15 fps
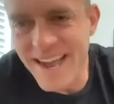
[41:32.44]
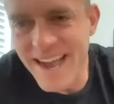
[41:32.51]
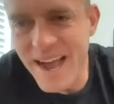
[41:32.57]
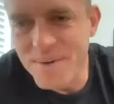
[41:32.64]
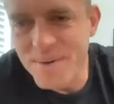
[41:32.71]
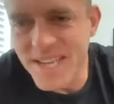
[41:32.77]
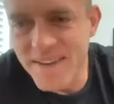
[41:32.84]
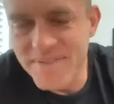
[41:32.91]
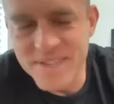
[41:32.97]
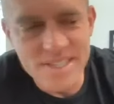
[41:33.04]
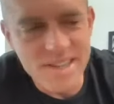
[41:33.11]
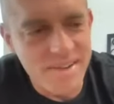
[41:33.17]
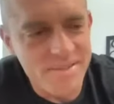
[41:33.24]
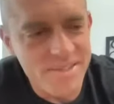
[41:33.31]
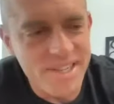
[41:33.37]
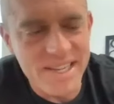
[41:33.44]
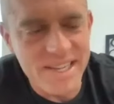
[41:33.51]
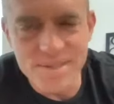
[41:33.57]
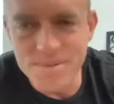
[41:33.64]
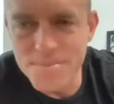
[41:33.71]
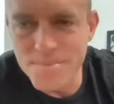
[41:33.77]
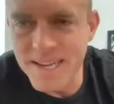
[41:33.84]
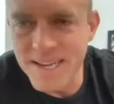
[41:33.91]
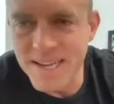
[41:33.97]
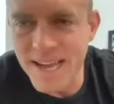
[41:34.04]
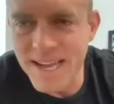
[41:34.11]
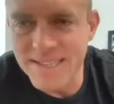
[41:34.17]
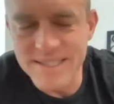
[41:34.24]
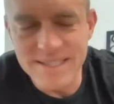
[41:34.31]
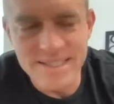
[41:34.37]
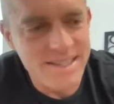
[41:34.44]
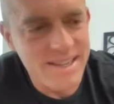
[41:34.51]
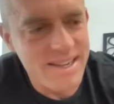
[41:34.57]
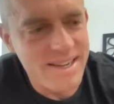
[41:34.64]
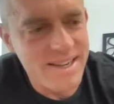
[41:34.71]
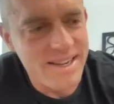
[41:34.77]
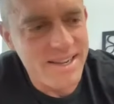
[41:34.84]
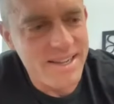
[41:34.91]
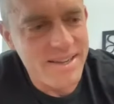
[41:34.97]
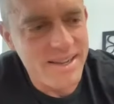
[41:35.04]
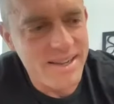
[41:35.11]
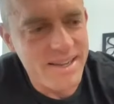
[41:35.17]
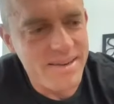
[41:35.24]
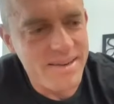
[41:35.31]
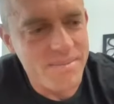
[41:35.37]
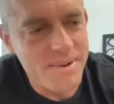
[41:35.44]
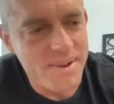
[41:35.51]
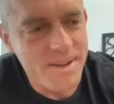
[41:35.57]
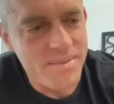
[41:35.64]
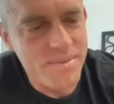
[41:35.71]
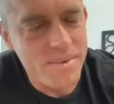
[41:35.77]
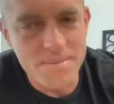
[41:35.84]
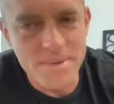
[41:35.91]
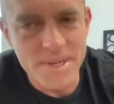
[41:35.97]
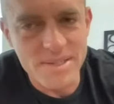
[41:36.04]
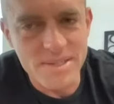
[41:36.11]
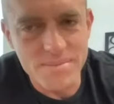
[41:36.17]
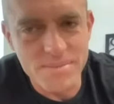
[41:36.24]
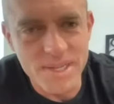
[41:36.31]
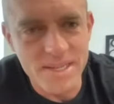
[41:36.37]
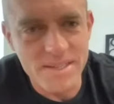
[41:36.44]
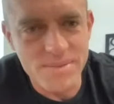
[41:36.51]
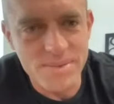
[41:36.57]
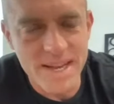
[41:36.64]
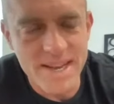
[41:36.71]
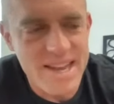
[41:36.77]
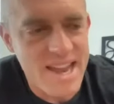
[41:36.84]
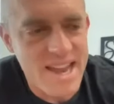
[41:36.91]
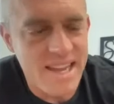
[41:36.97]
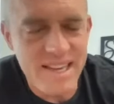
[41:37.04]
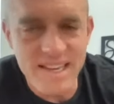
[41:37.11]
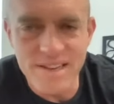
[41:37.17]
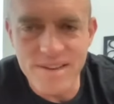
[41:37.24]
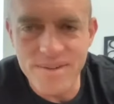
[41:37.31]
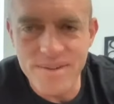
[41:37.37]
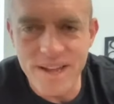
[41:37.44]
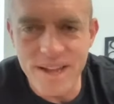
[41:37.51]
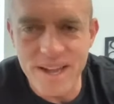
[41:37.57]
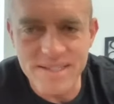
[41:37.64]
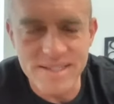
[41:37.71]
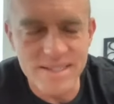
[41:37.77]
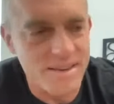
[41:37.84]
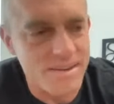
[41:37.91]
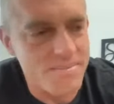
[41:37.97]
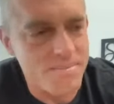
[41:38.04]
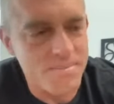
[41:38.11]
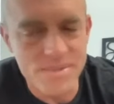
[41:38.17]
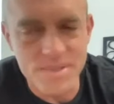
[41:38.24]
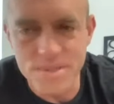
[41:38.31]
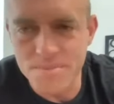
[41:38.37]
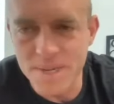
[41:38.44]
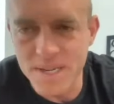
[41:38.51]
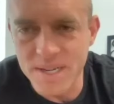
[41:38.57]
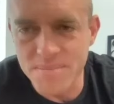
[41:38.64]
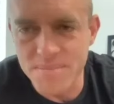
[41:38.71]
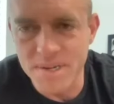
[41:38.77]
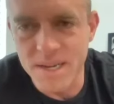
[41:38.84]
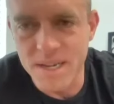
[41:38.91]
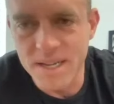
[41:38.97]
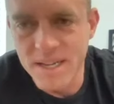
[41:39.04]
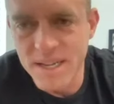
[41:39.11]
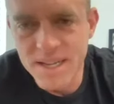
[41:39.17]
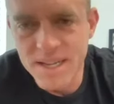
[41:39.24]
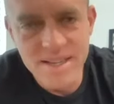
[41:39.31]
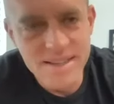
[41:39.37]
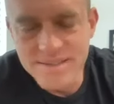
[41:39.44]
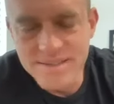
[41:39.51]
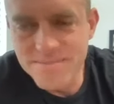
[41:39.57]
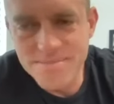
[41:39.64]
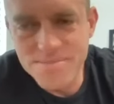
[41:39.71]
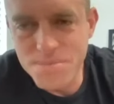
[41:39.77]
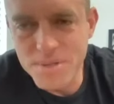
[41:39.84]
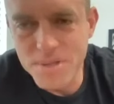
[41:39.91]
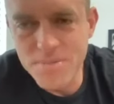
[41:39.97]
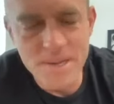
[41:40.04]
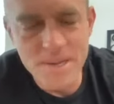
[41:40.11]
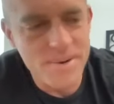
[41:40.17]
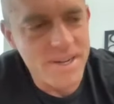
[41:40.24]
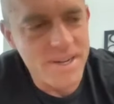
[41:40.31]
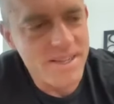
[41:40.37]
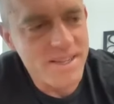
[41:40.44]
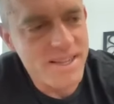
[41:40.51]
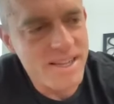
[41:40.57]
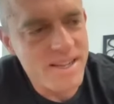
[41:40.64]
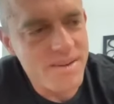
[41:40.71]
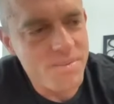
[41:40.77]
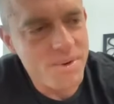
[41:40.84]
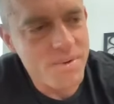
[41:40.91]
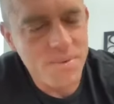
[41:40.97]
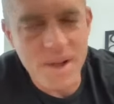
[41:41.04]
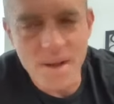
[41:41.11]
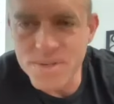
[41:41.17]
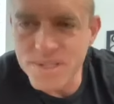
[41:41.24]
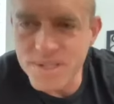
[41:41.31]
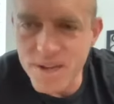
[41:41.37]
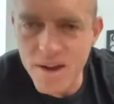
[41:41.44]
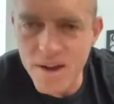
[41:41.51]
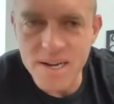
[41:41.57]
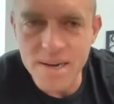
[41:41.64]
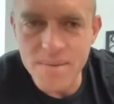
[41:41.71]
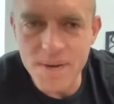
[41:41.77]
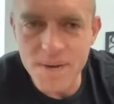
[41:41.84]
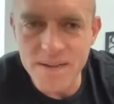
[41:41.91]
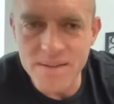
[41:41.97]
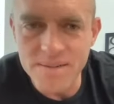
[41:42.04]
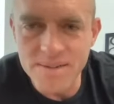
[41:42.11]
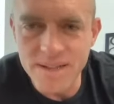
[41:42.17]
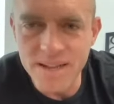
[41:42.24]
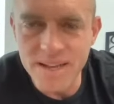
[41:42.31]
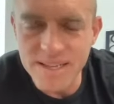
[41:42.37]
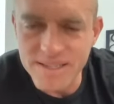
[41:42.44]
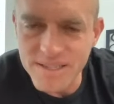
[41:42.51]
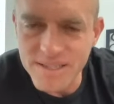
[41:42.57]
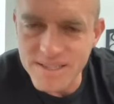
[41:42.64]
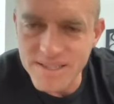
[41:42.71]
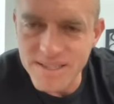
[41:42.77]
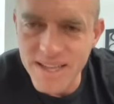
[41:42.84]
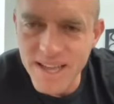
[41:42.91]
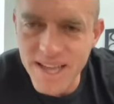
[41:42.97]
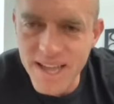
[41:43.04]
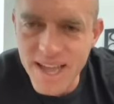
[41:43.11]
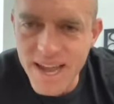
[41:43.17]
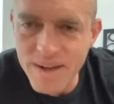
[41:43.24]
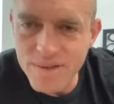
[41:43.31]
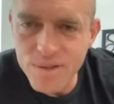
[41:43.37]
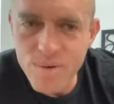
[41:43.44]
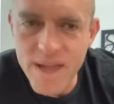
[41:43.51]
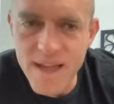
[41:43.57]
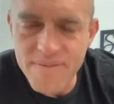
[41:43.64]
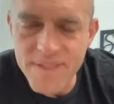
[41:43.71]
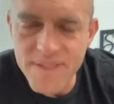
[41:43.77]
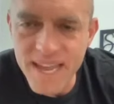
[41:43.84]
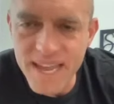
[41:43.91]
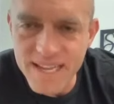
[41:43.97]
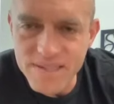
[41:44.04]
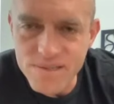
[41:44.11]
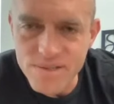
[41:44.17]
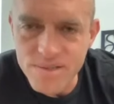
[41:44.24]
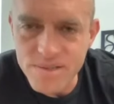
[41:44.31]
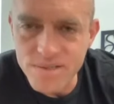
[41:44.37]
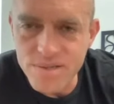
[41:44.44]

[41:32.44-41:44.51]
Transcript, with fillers: I, I, was having this conversation with my guys uh in in one of my Zoom meetings. We had 92 guys in our Zoom meeting on Monday. Blew me away. And we're I was talking about like just how you have the answers.